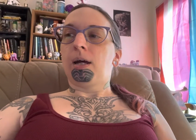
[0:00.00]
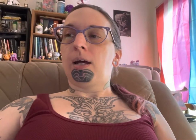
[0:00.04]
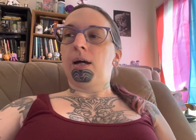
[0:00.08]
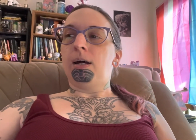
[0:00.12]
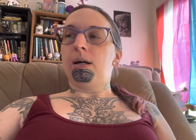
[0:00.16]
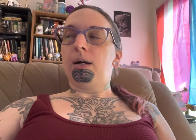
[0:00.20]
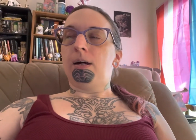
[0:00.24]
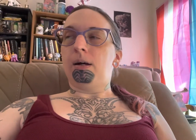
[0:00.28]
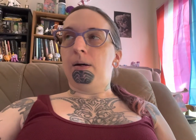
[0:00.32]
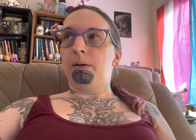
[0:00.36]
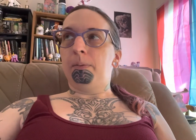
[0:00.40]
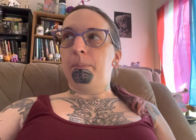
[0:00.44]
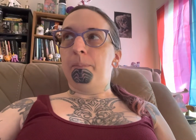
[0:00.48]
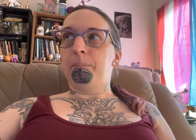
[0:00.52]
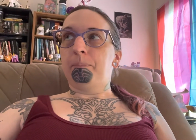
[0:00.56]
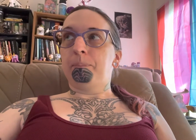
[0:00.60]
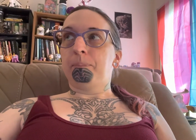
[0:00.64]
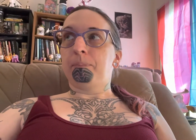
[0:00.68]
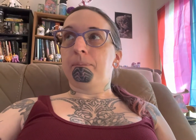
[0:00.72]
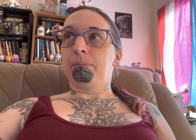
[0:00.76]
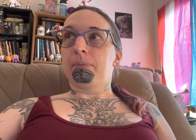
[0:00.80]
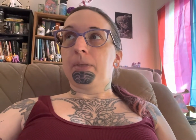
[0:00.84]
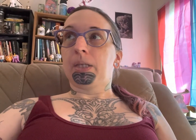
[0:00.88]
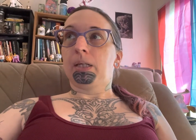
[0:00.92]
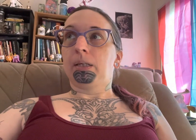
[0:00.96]

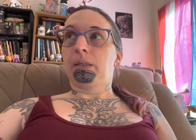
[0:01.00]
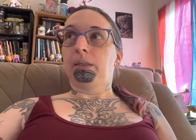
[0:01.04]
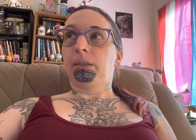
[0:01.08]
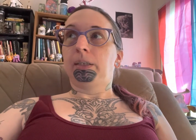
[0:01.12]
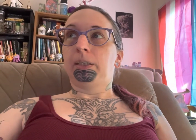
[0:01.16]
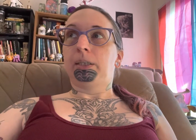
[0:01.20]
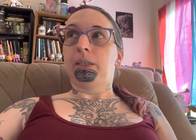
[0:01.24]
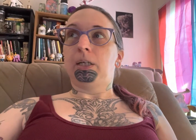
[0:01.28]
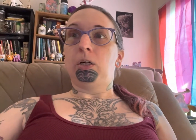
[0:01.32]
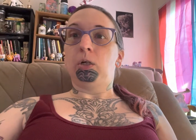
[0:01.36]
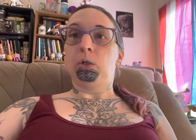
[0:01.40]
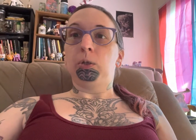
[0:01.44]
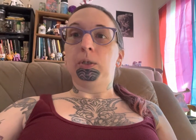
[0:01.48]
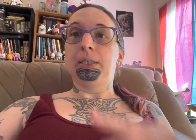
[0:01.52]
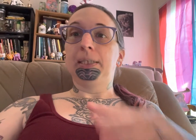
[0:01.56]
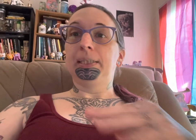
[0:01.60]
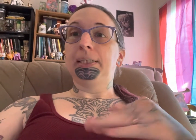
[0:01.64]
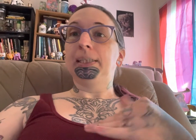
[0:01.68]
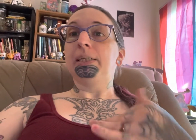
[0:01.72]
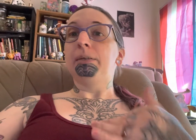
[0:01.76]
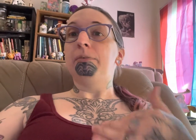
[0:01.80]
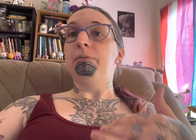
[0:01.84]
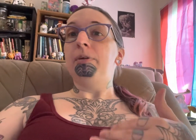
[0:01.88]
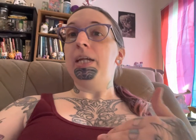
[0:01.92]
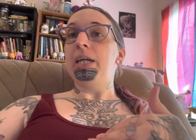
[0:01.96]
So this
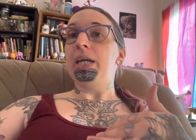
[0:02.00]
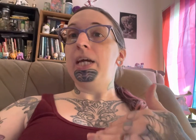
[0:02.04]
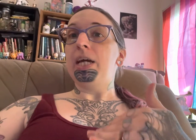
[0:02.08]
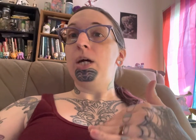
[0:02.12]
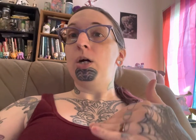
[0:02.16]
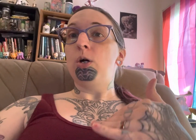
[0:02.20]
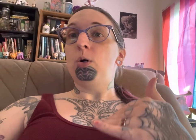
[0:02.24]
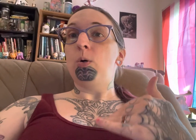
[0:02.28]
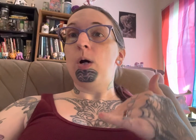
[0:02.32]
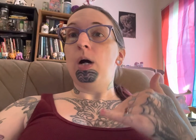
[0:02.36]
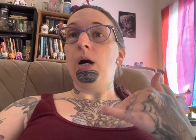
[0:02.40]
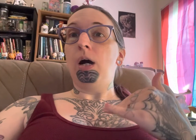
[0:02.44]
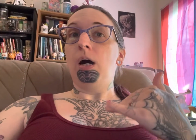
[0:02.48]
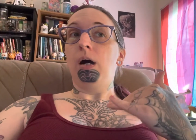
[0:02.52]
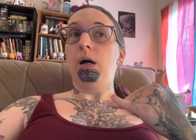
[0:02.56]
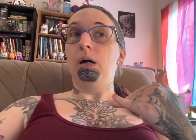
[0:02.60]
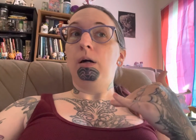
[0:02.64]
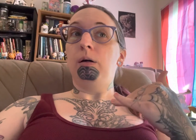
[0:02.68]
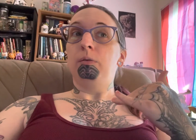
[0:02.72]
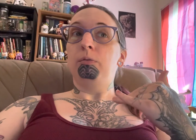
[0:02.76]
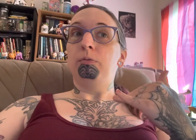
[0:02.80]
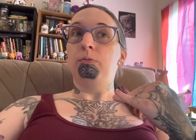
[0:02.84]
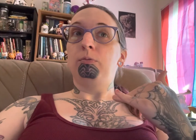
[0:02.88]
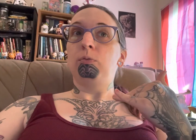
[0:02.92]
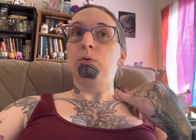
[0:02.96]
is a video
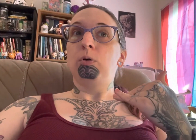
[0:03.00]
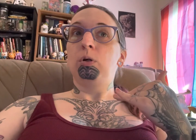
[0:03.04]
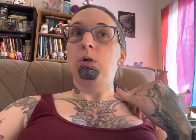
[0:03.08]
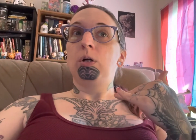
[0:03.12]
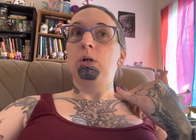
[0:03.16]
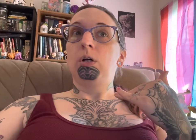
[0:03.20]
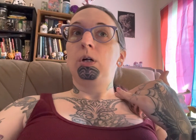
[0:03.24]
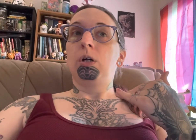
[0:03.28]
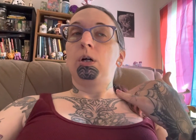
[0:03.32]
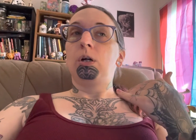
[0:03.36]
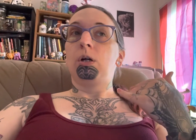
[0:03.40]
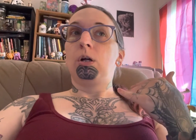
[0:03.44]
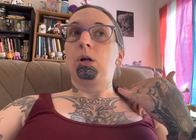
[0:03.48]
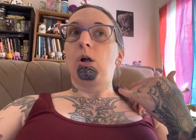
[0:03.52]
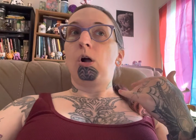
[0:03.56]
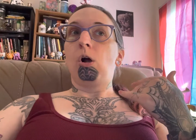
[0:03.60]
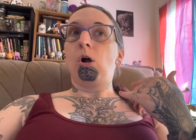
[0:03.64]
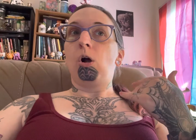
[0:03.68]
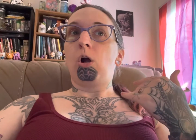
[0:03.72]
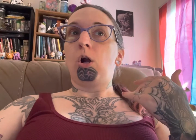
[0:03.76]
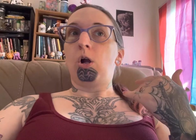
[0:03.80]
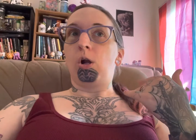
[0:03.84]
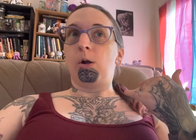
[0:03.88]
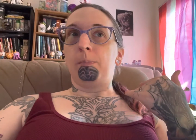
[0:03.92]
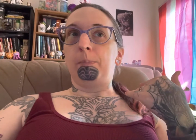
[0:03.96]
of
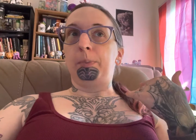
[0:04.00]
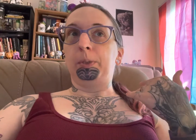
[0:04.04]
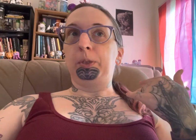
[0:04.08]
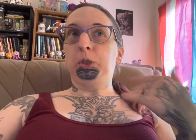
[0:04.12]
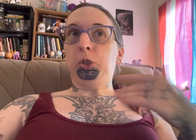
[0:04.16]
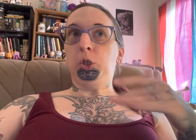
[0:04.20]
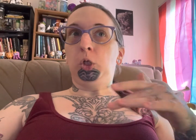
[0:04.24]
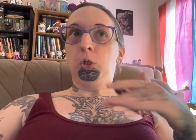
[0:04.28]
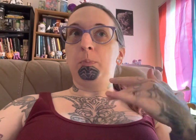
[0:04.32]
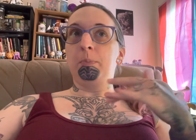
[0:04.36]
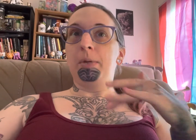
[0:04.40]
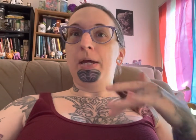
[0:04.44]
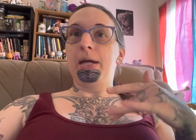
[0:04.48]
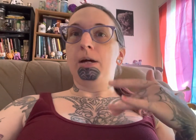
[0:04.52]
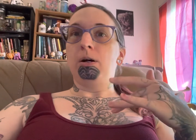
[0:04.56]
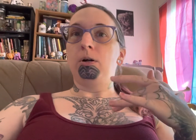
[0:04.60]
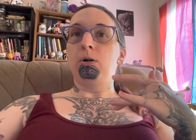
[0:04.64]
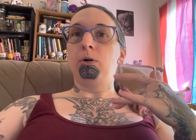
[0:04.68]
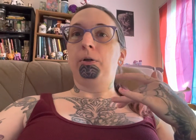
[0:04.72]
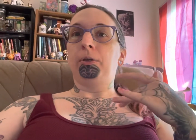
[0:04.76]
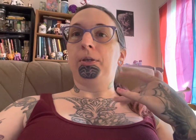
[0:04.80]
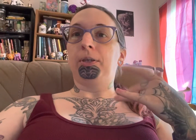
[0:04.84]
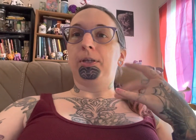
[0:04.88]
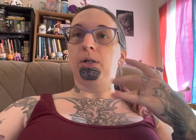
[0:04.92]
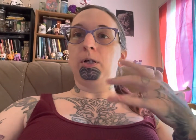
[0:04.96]
our mature
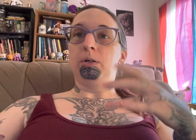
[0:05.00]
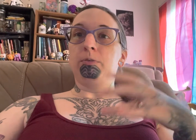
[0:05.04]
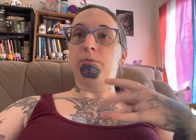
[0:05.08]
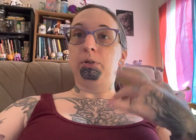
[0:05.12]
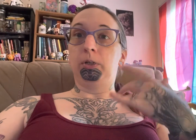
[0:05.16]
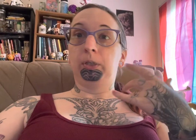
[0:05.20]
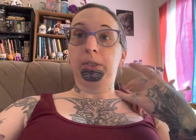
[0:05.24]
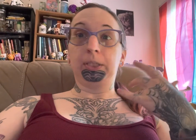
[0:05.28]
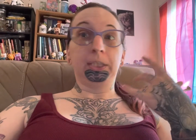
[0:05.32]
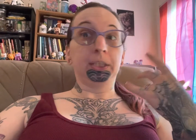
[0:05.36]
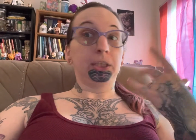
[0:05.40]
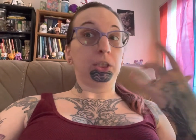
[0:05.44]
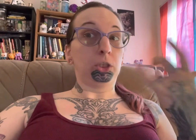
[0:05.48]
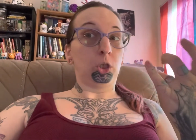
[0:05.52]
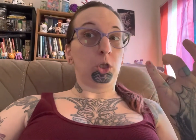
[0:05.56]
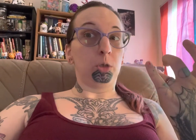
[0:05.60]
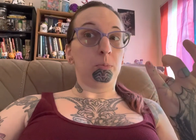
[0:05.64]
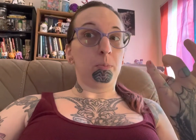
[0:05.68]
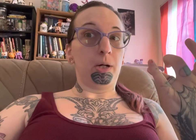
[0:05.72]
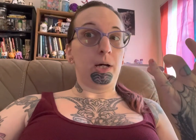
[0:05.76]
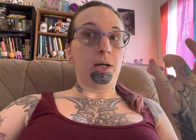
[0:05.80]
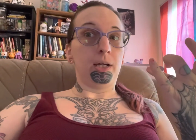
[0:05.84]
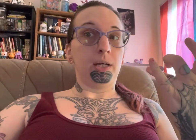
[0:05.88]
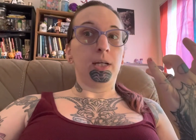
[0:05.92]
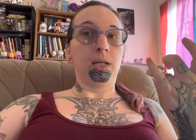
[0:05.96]
male Theraphosa
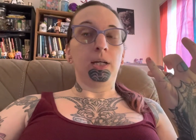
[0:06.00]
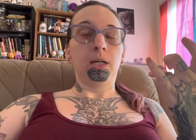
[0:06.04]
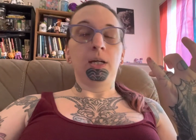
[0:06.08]
stirmi